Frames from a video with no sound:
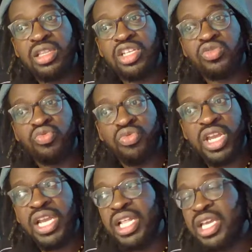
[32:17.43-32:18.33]
this
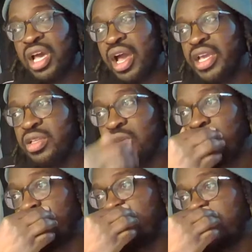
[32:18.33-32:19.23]
really kind
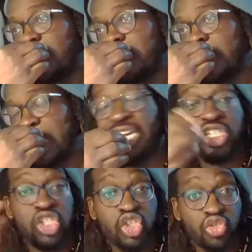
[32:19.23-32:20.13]
of
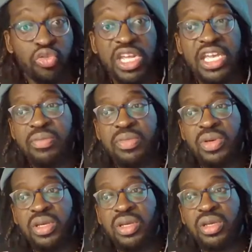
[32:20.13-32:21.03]
extreme